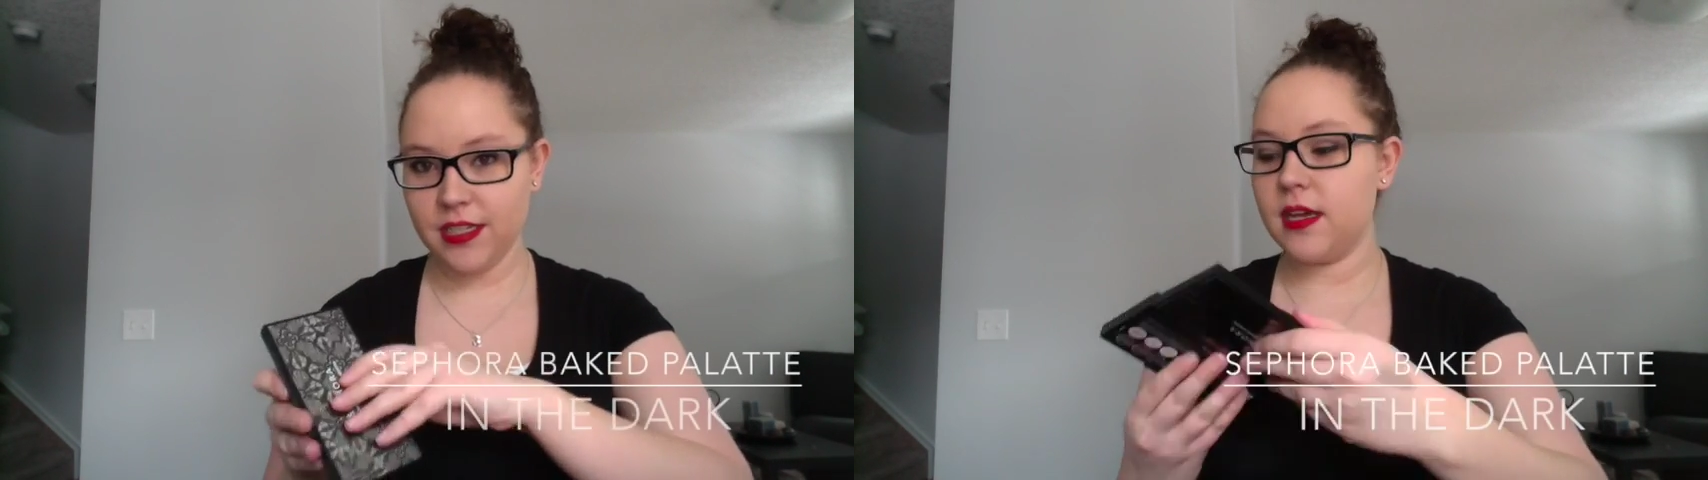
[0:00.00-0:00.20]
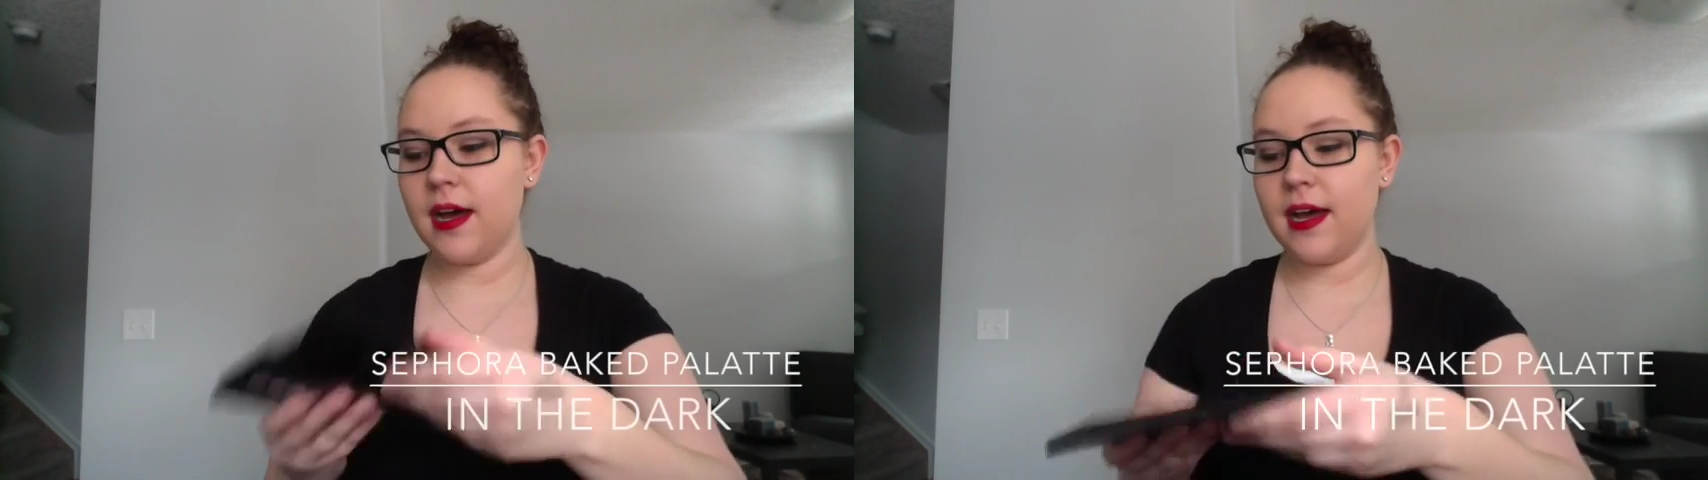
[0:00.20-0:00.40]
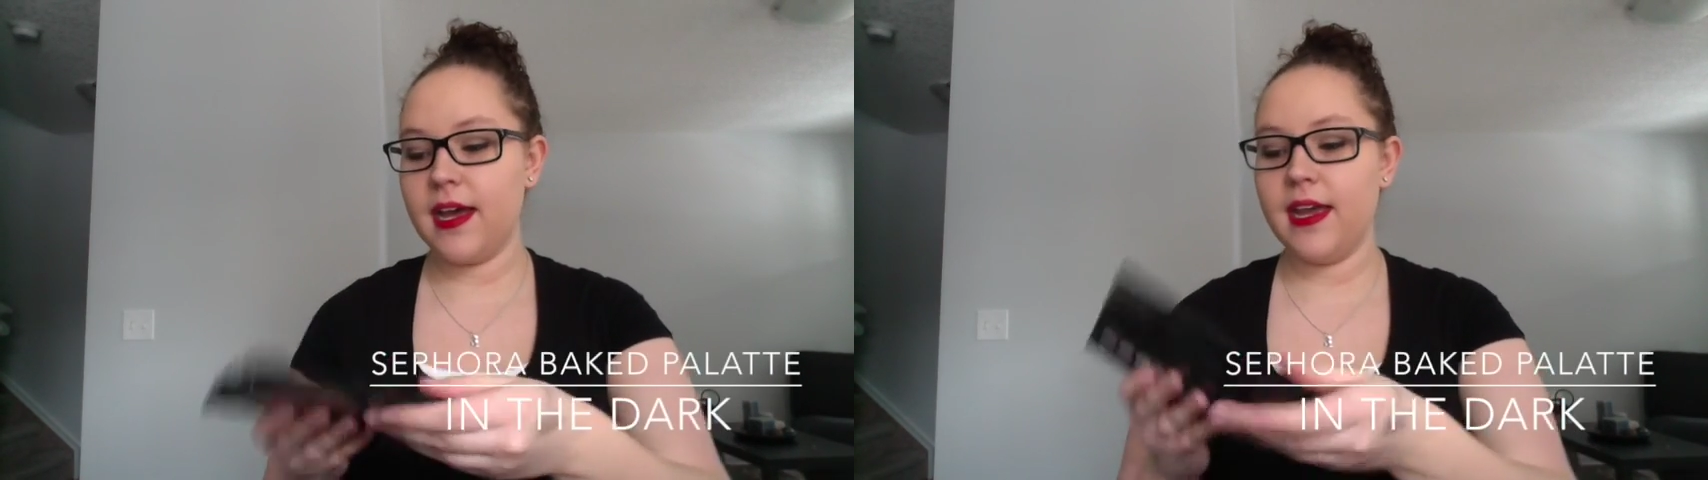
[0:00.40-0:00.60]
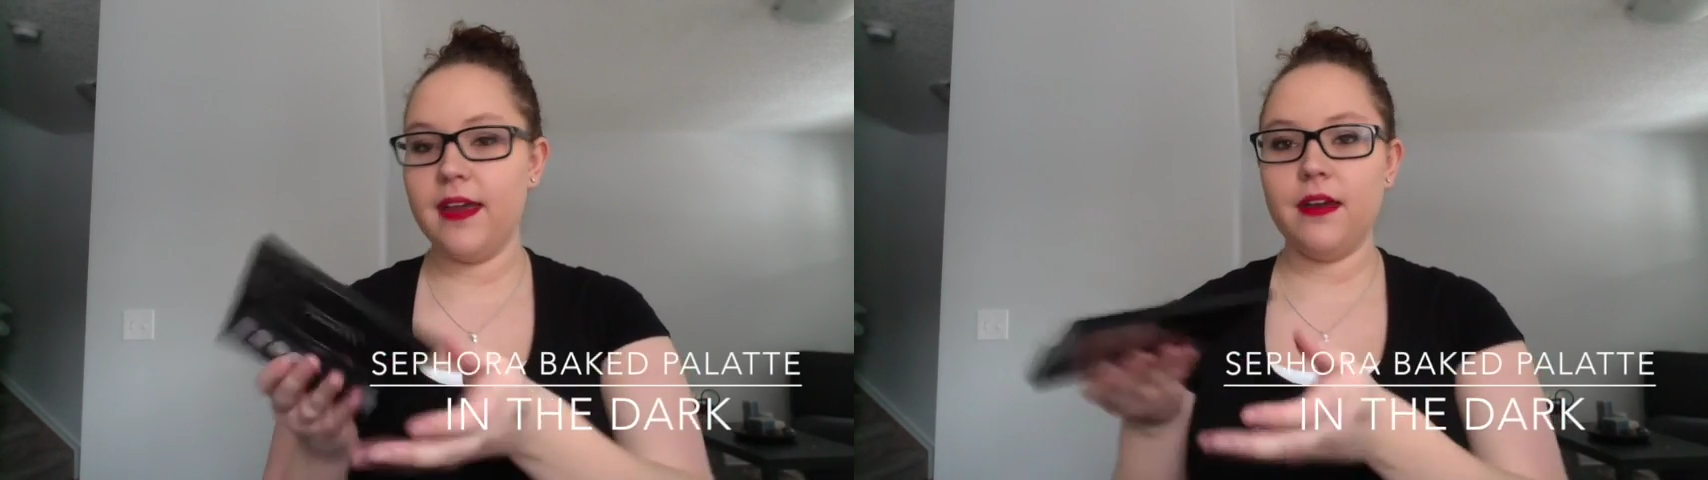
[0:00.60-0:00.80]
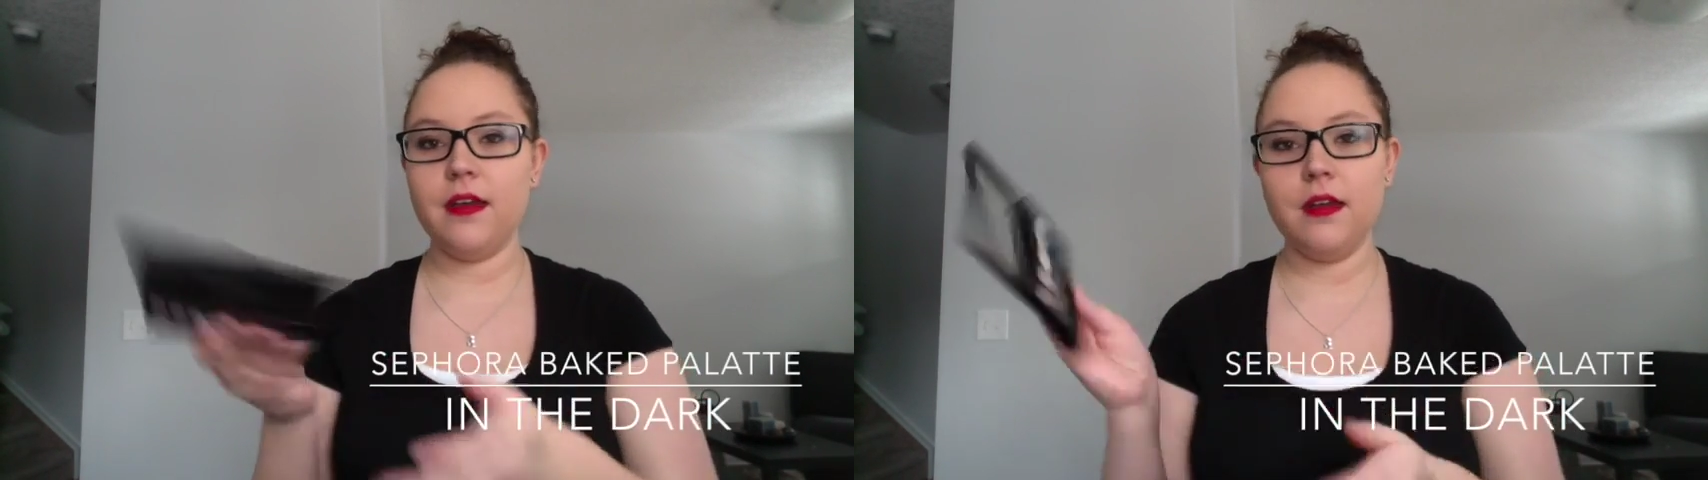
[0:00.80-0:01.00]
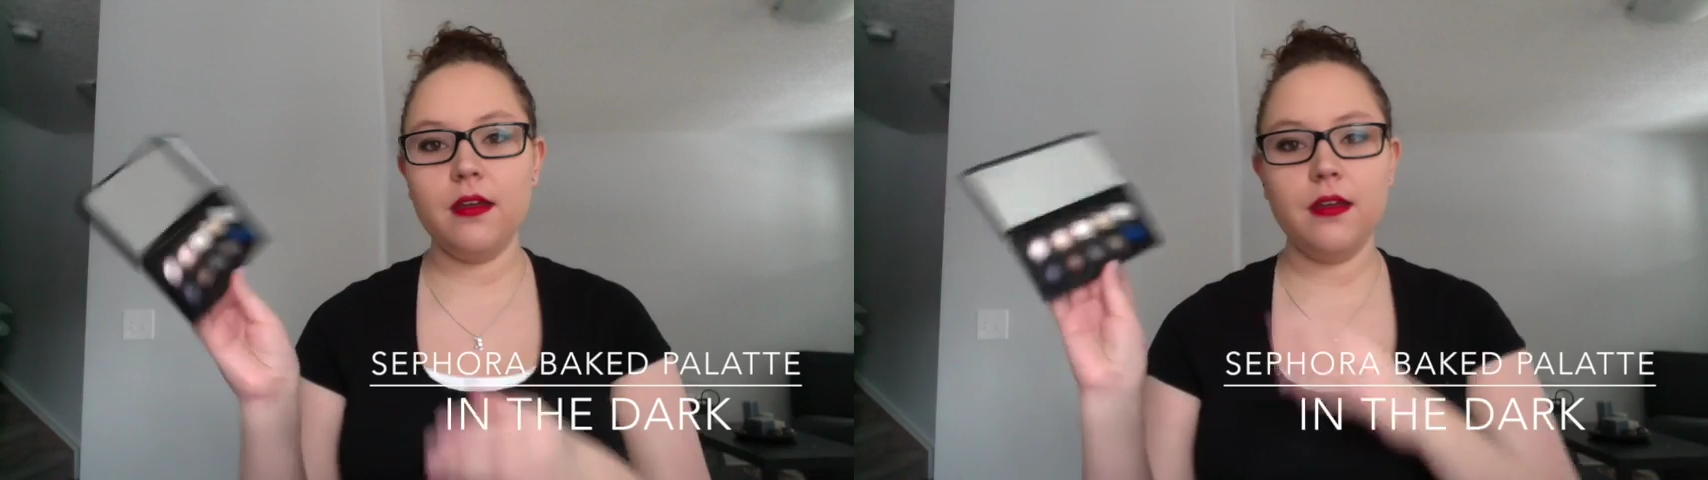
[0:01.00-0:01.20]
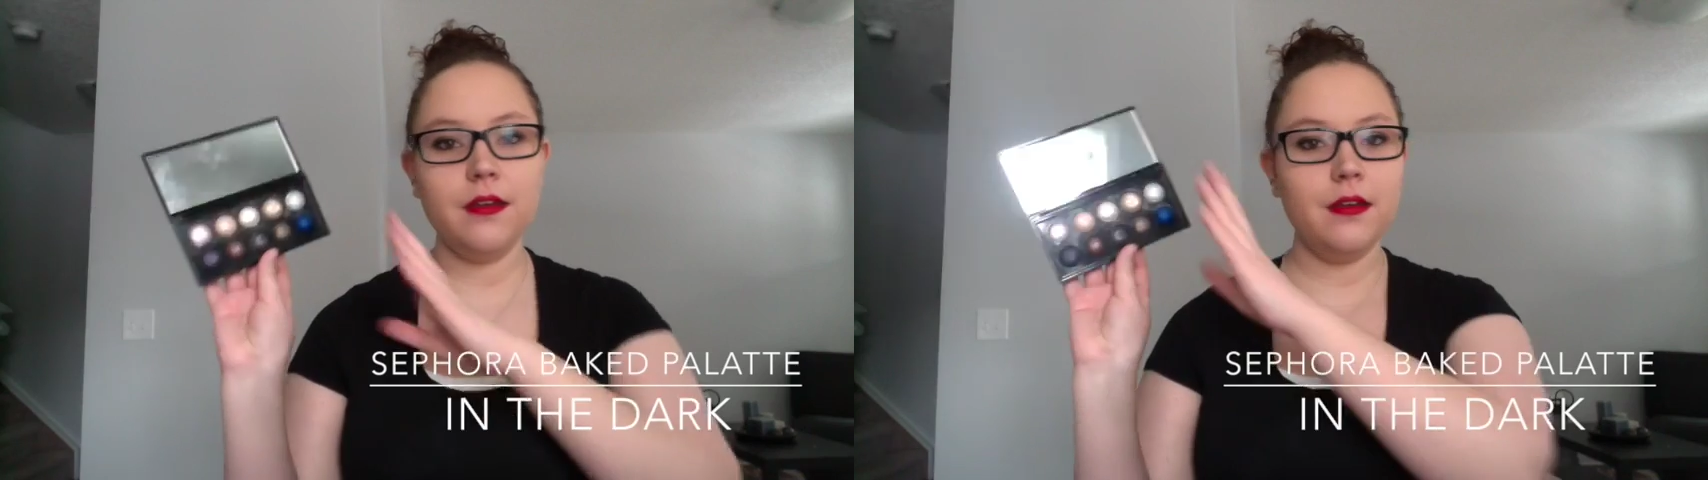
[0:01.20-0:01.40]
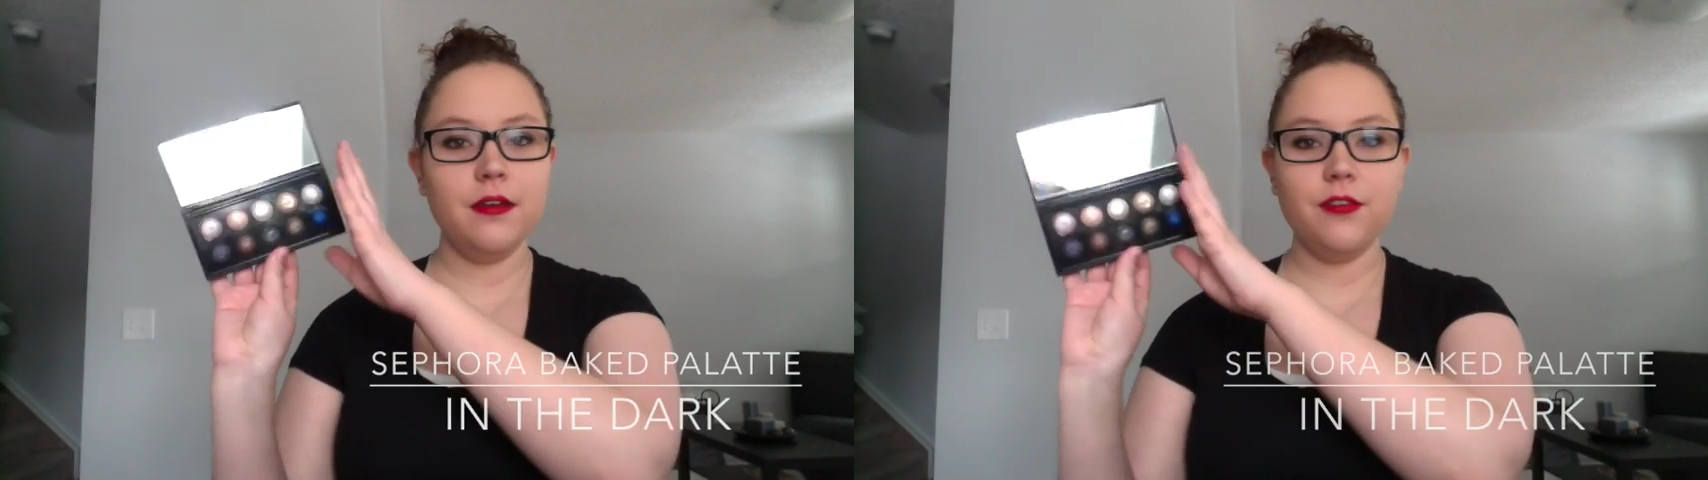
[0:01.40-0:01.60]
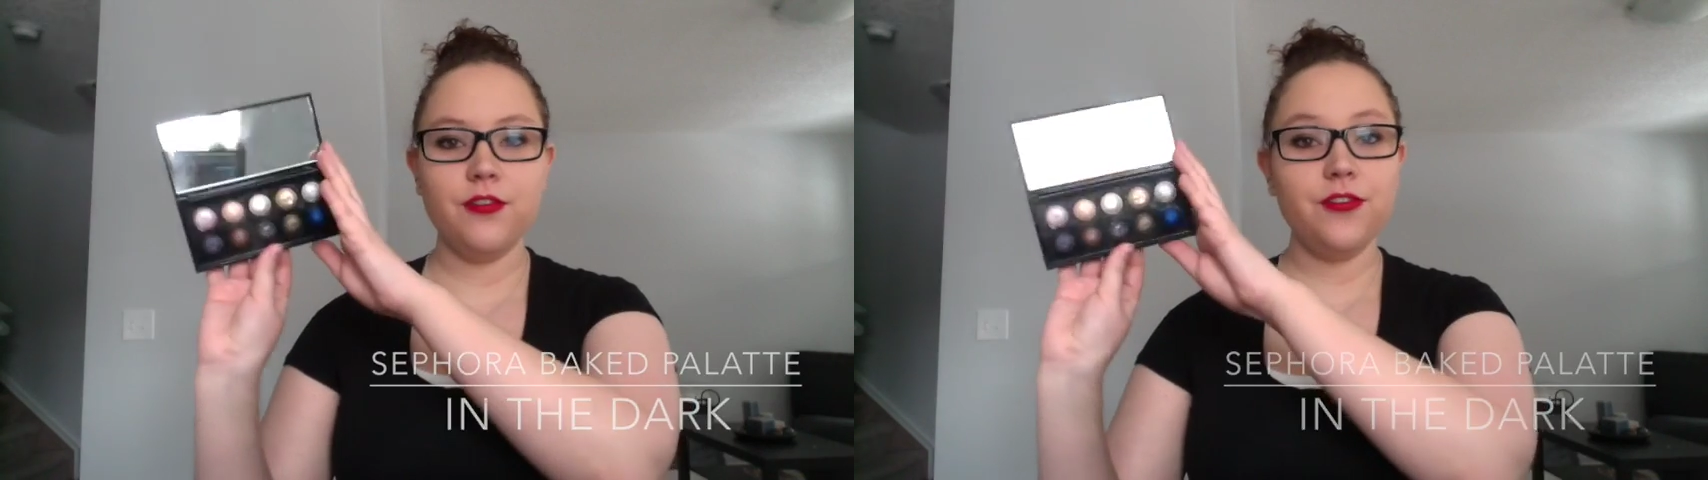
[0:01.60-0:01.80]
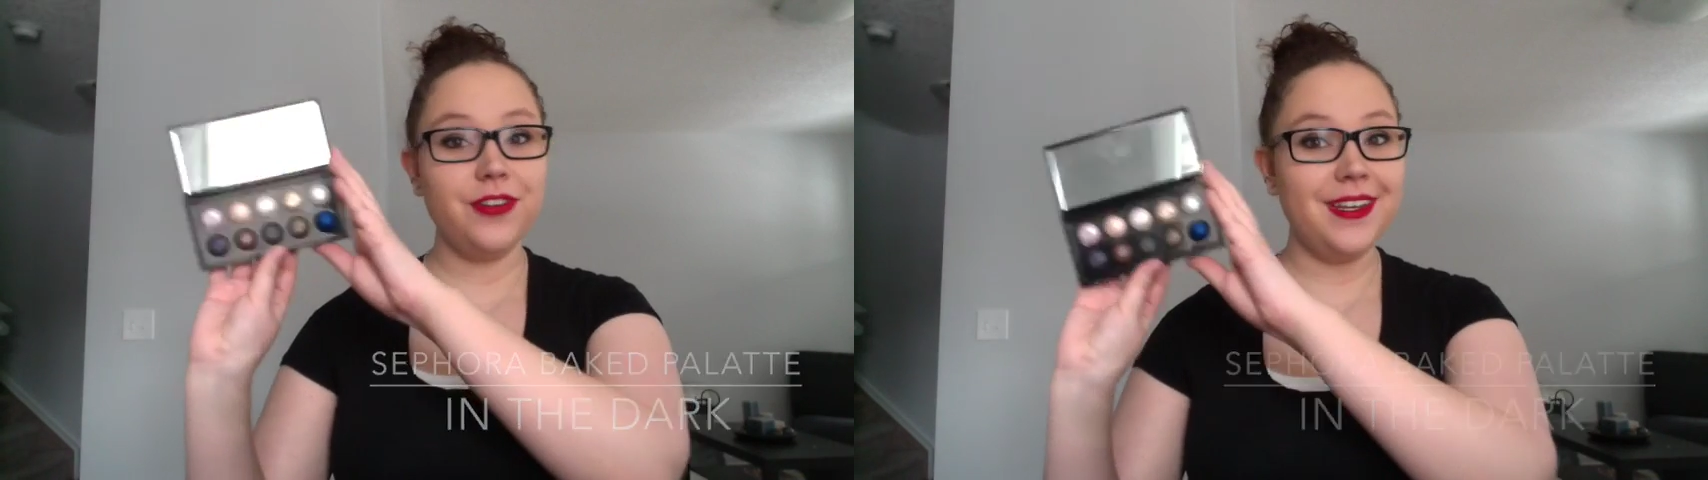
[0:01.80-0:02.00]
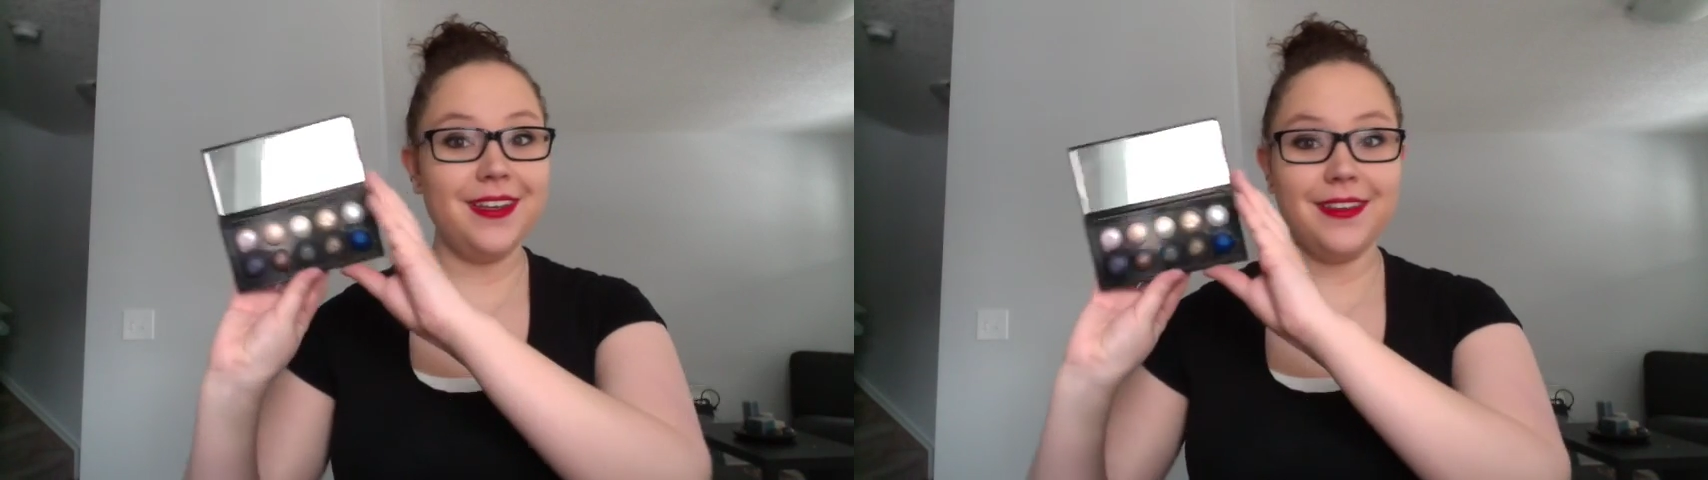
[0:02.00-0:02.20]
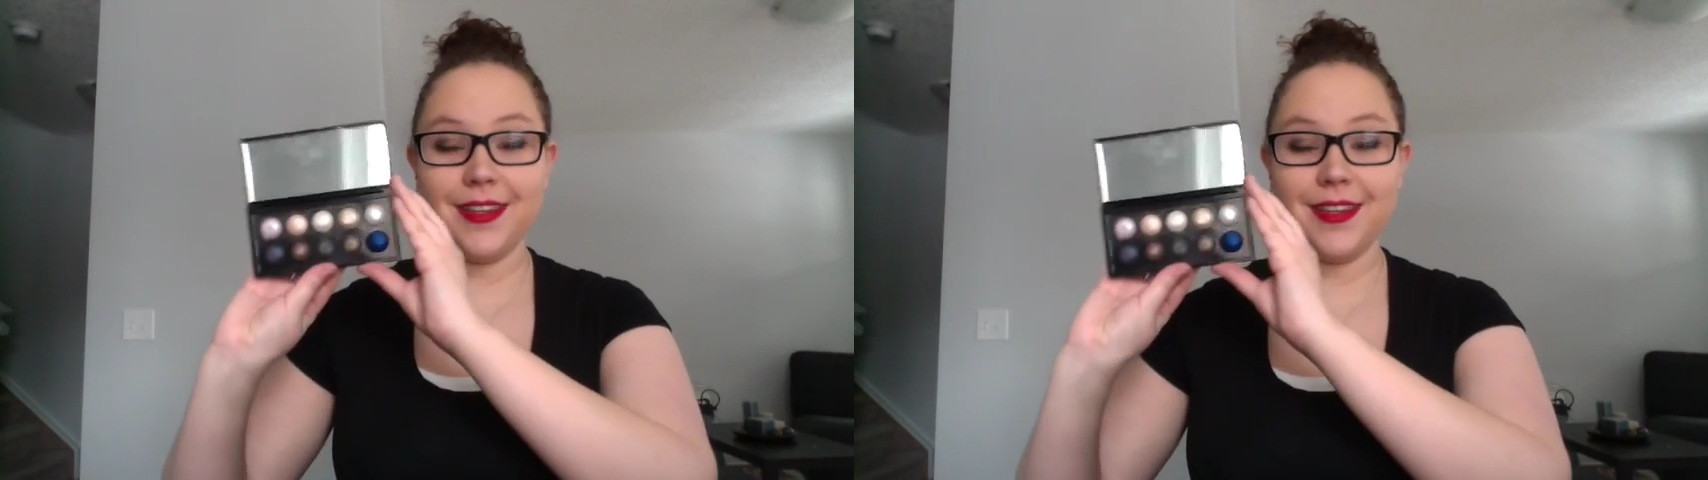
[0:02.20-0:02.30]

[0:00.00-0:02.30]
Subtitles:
I freaking